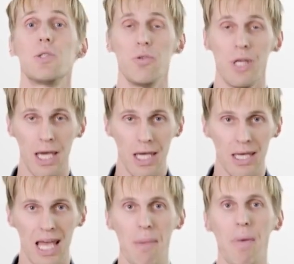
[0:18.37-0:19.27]

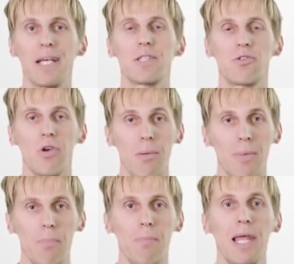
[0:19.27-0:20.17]
Today I'm
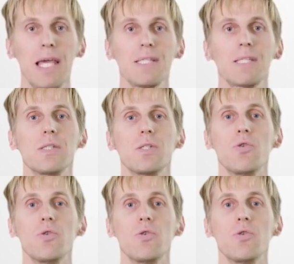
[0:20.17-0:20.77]
extremely pleased